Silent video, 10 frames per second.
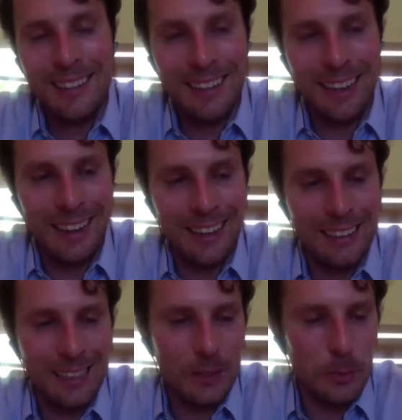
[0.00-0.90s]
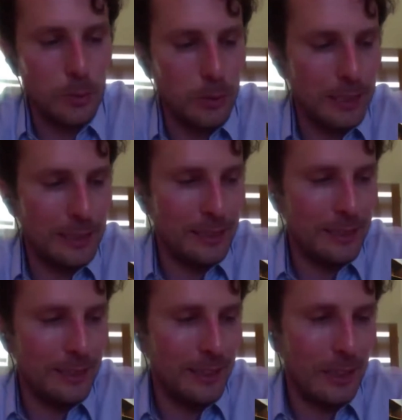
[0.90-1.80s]
and at this point,
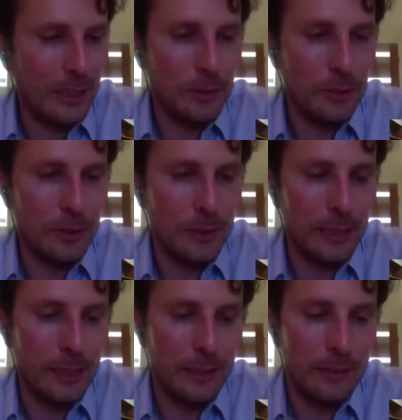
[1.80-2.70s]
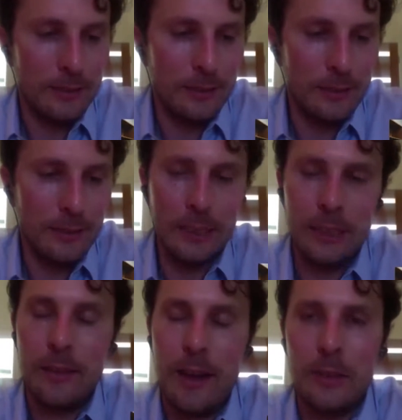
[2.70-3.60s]
after looking at nearly
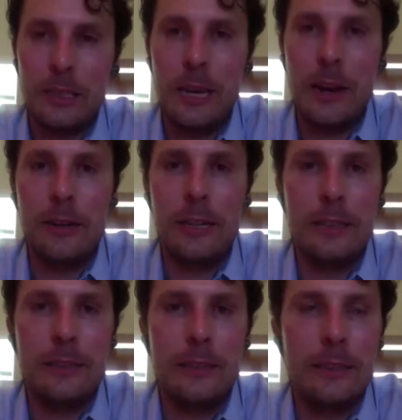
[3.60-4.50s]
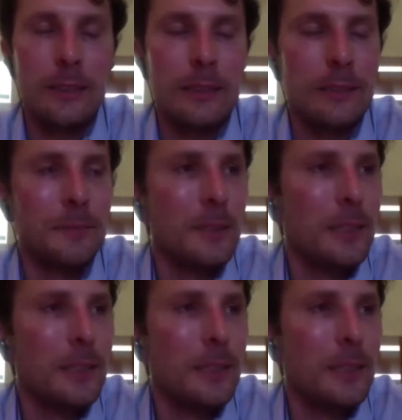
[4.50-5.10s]
1,000 hair analyses,